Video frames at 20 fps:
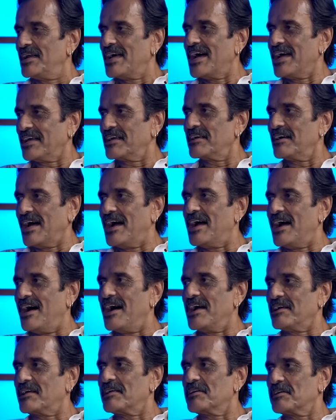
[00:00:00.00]

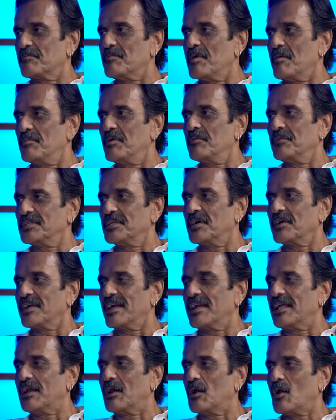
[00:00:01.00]
I can remember without
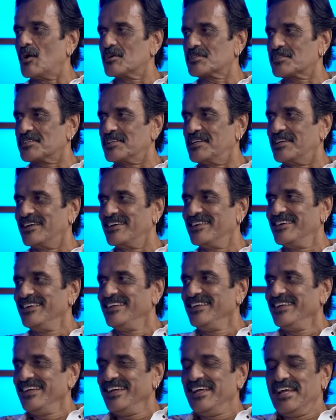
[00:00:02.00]
getting lost
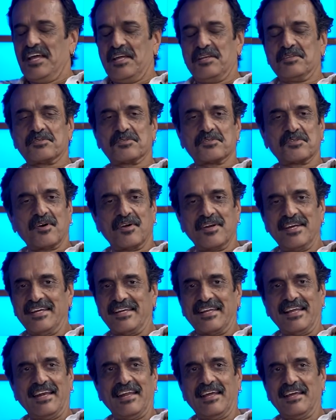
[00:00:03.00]
in
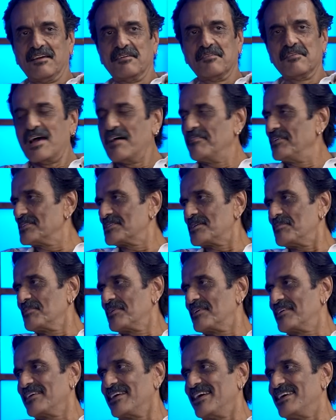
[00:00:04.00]
storytelling or having some
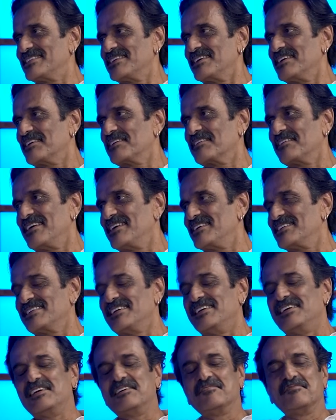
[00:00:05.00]
crazy
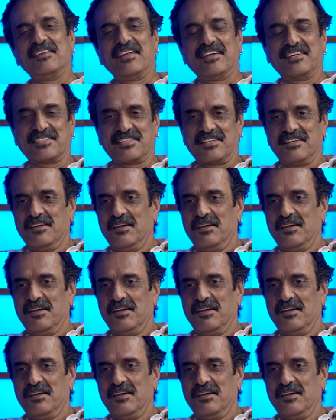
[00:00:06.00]
evenings